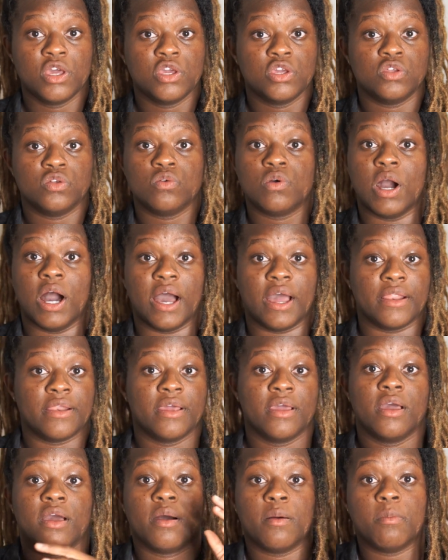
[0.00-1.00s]
you got
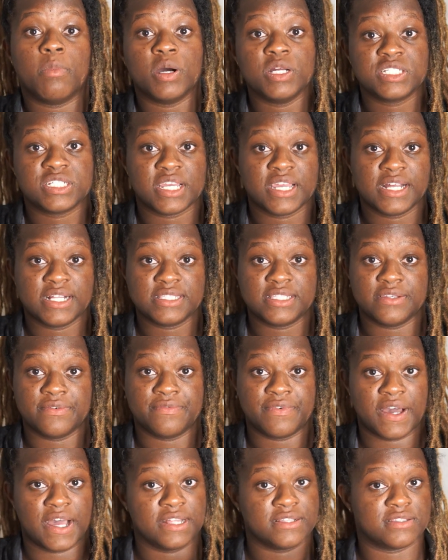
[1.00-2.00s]
a bunch of healthy
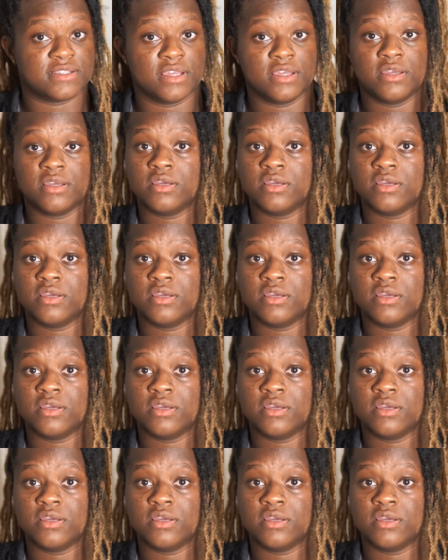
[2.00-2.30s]
fats.